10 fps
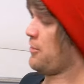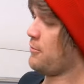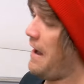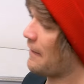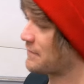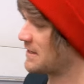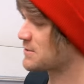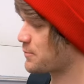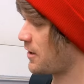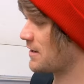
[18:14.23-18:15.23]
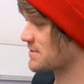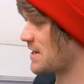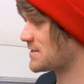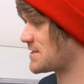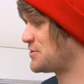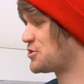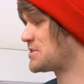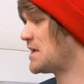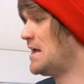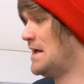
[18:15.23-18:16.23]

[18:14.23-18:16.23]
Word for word: throughout this process and just